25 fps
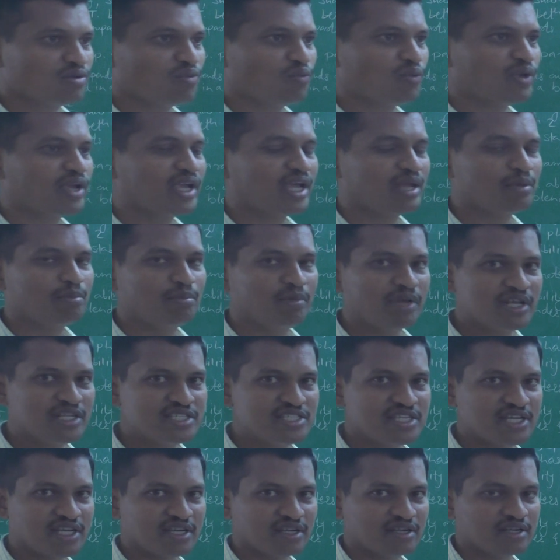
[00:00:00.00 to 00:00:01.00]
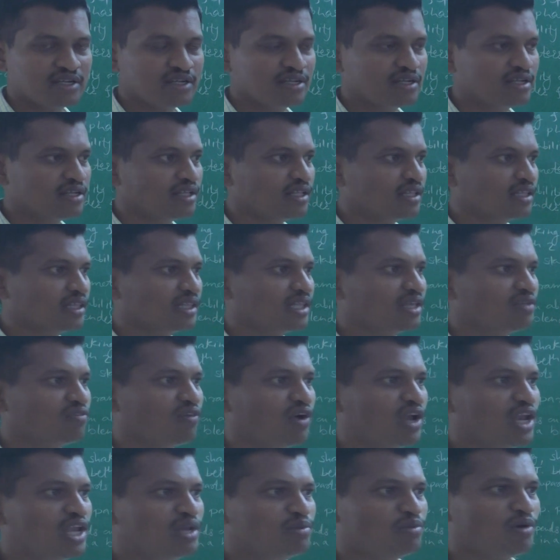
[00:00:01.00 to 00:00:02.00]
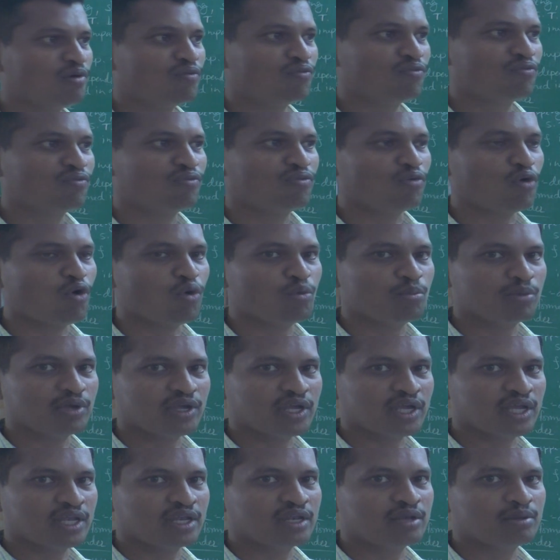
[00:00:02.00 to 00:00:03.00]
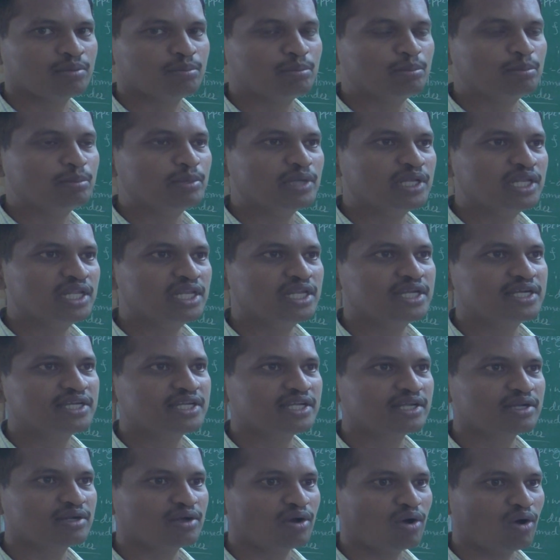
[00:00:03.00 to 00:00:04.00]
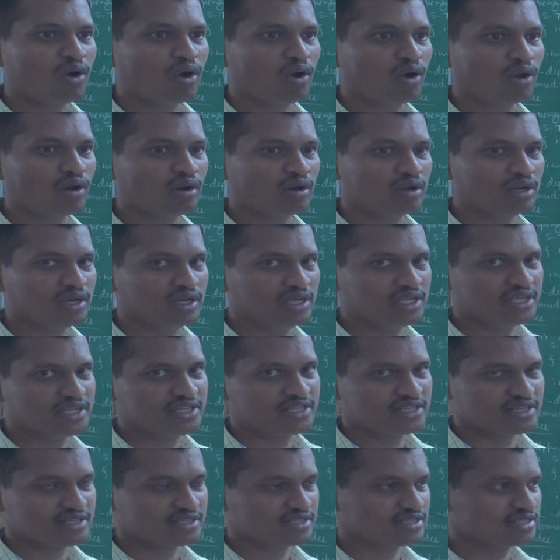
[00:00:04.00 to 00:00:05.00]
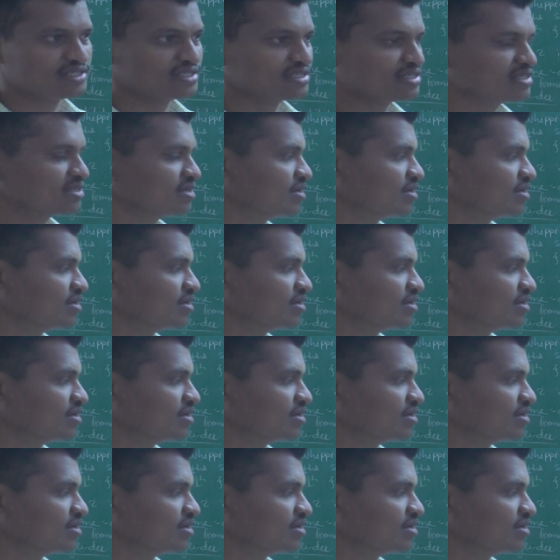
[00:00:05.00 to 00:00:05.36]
we can measure the volume of foam in milliliter or liters.